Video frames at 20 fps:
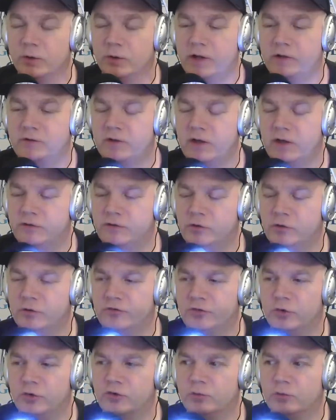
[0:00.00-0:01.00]
It's your
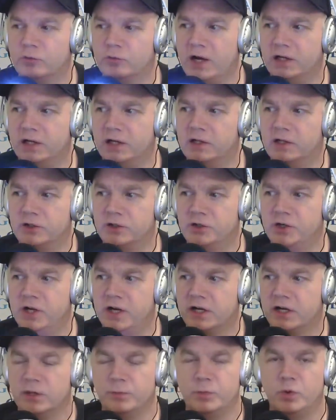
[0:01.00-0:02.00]
first rocket launch. You're
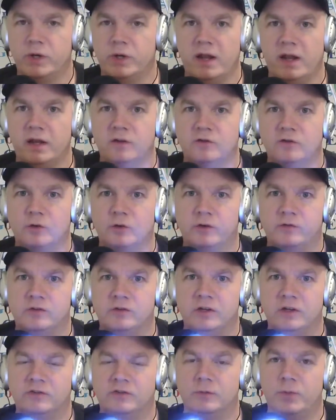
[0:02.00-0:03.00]
not going to put any sort of
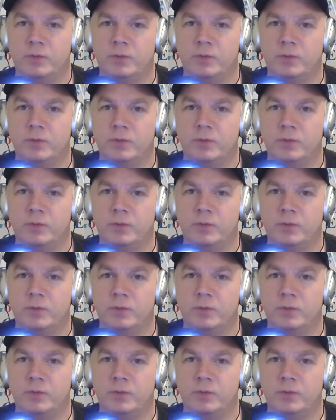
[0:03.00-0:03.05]
decent